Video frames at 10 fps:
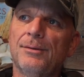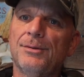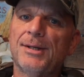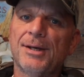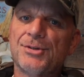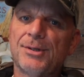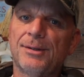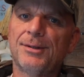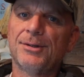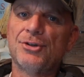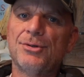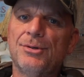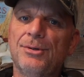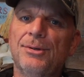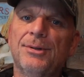tested the
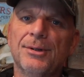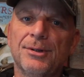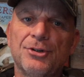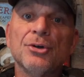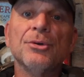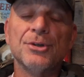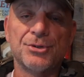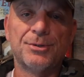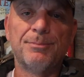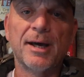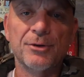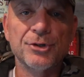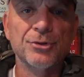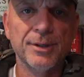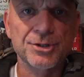
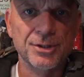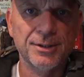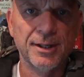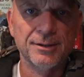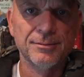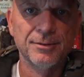battery duration yet